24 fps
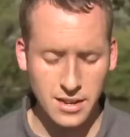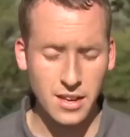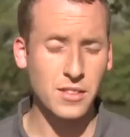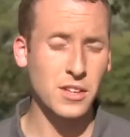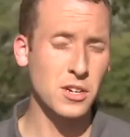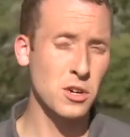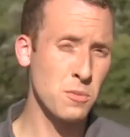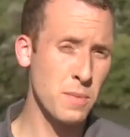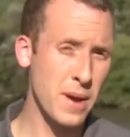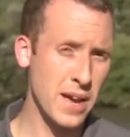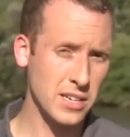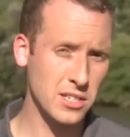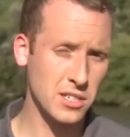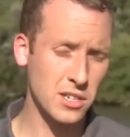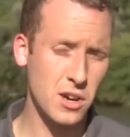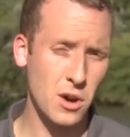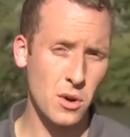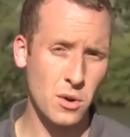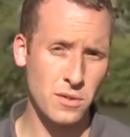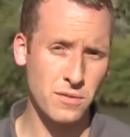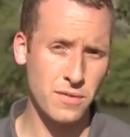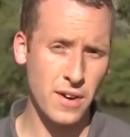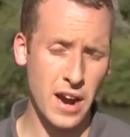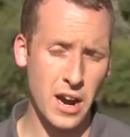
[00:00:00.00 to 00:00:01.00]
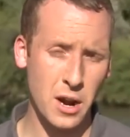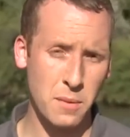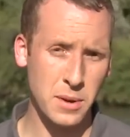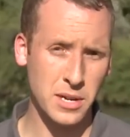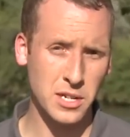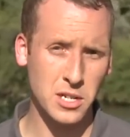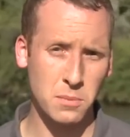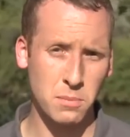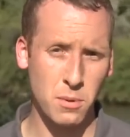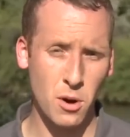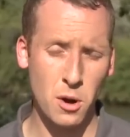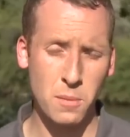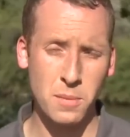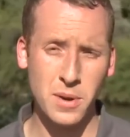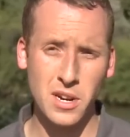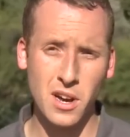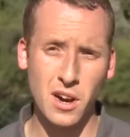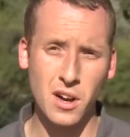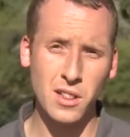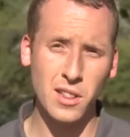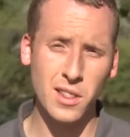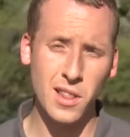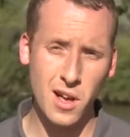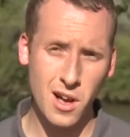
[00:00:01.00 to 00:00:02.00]
Now, the New Mexico Environment Department,
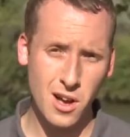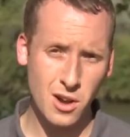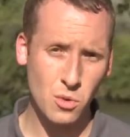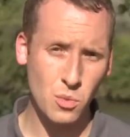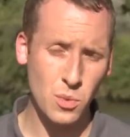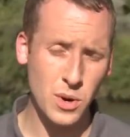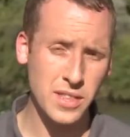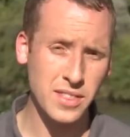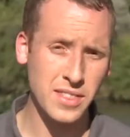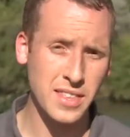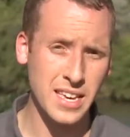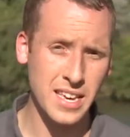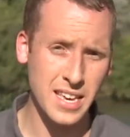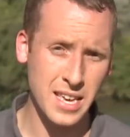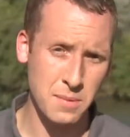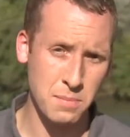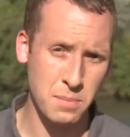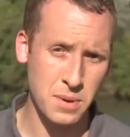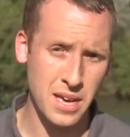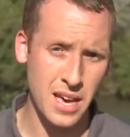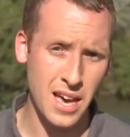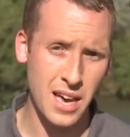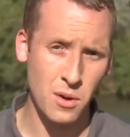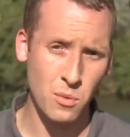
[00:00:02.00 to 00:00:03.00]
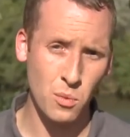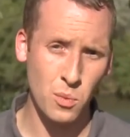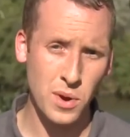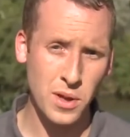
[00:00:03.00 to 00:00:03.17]
along with the EPA,